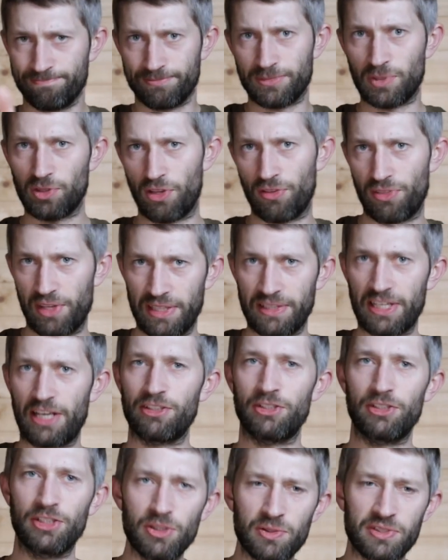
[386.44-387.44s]
to the thing
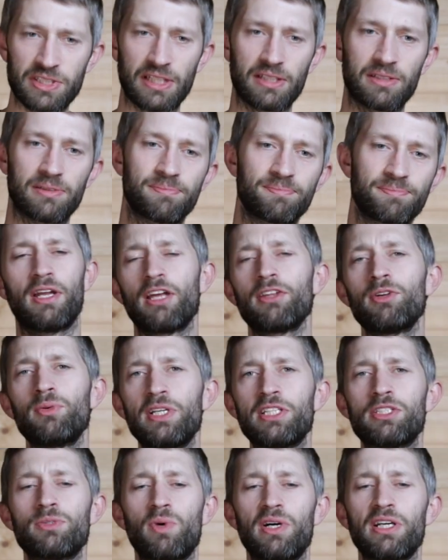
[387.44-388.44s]
that you're using. Another
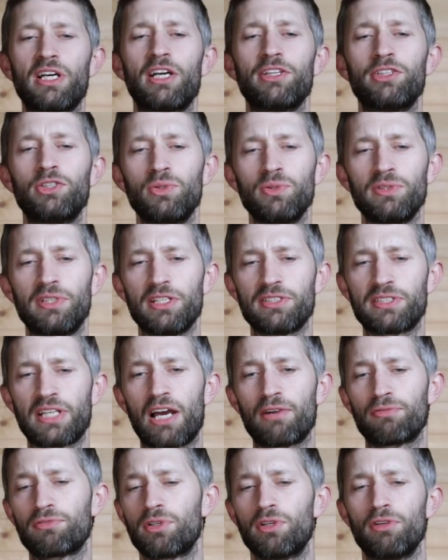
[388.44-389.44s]
reason why I do this
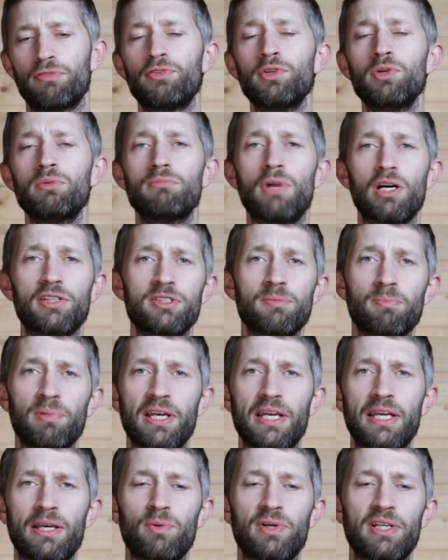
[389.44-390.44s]
after a few months
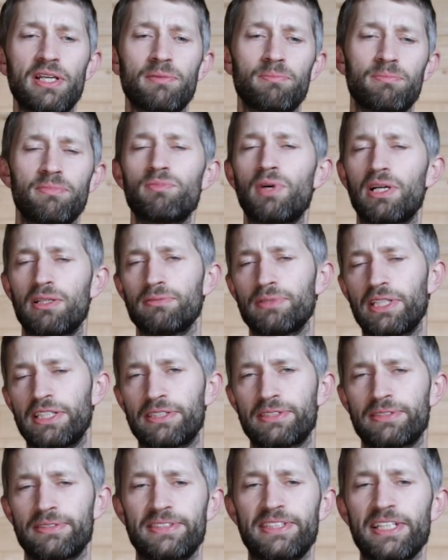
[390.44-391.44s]
playing with it, well,
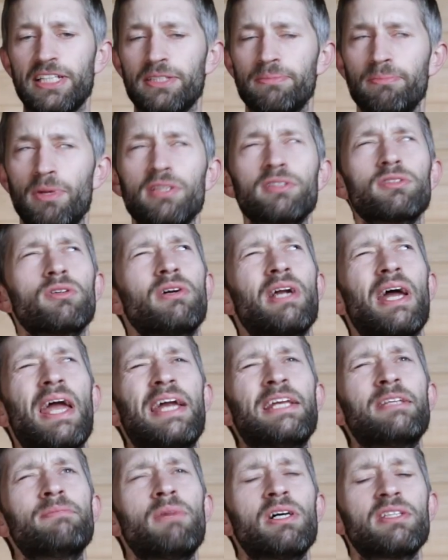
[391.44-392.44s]
it's 6 months or
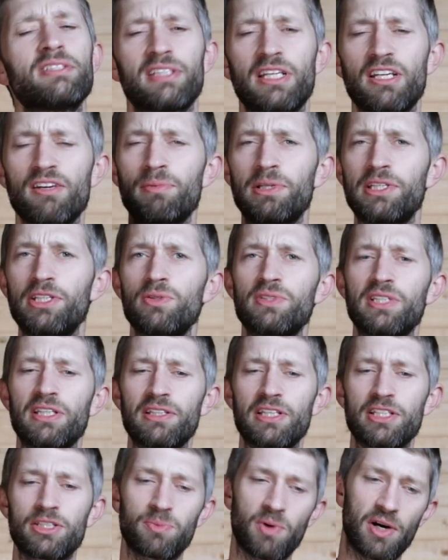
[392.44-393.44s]
8 months that I've been
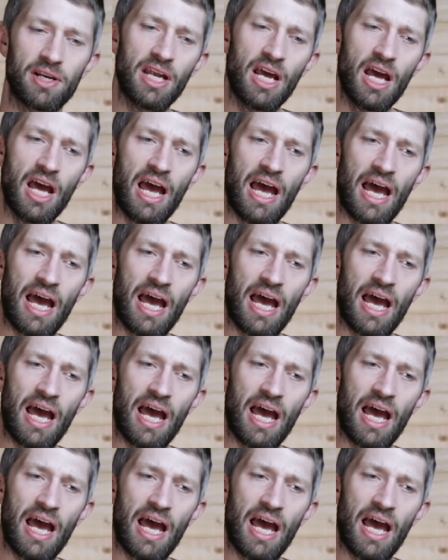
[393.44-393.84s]
using this one,